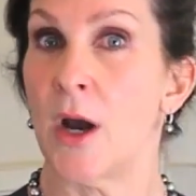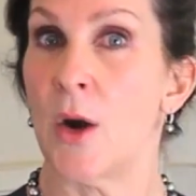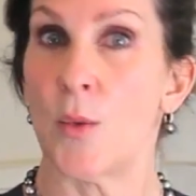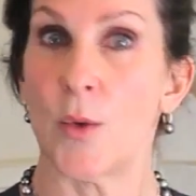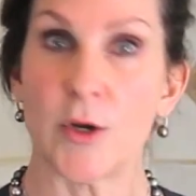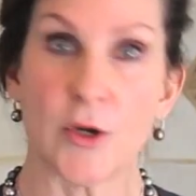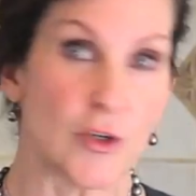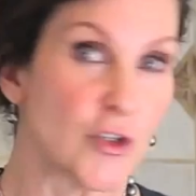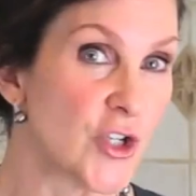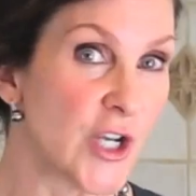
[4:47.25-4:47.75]

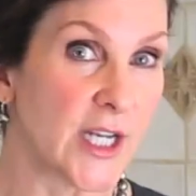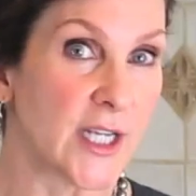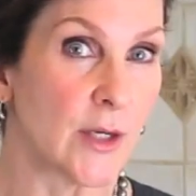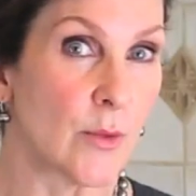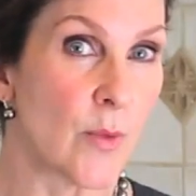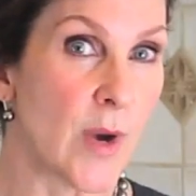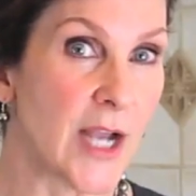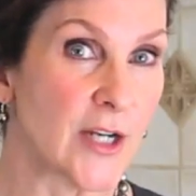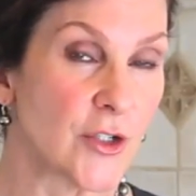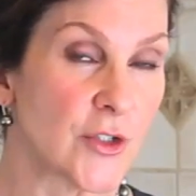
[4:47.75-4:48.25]
When your
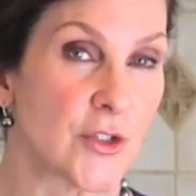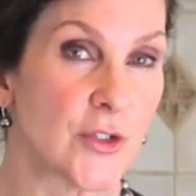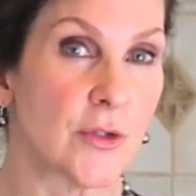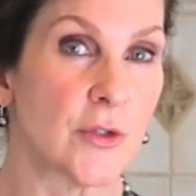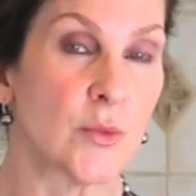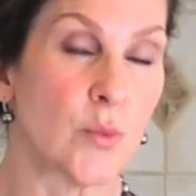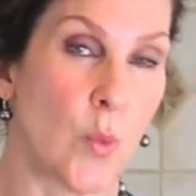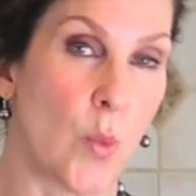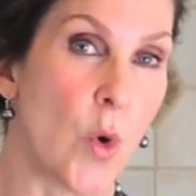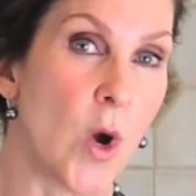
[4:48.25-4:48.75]
chicken
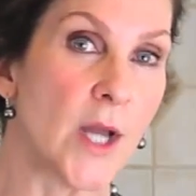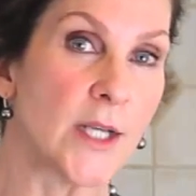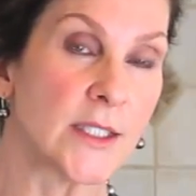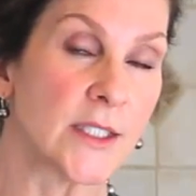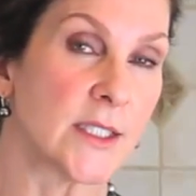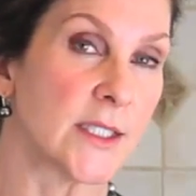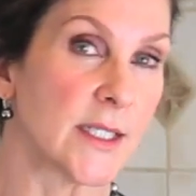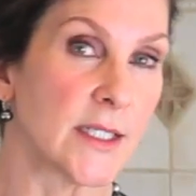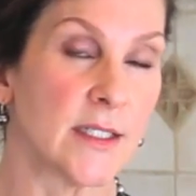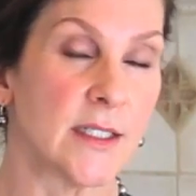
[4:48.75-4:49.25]
registers
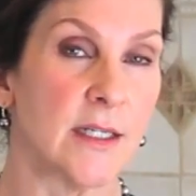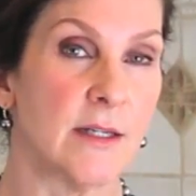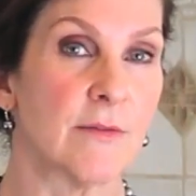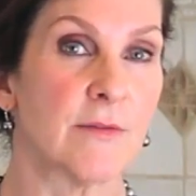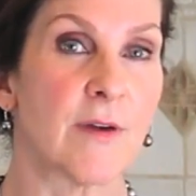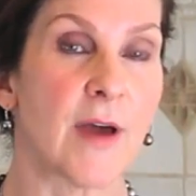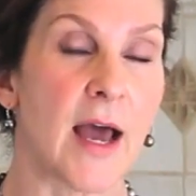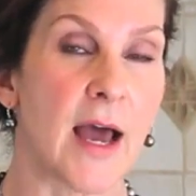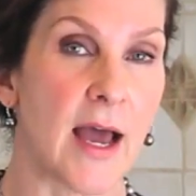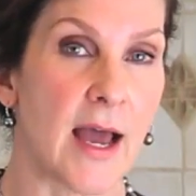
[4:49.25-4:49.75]

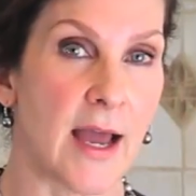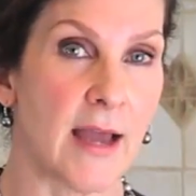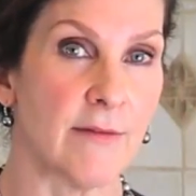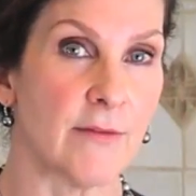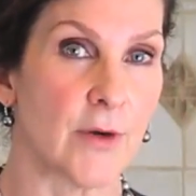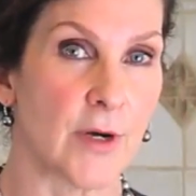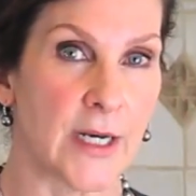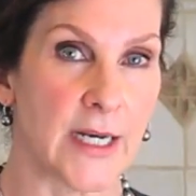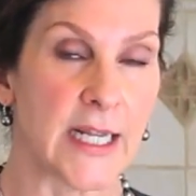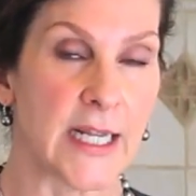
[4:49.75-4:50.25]
165 on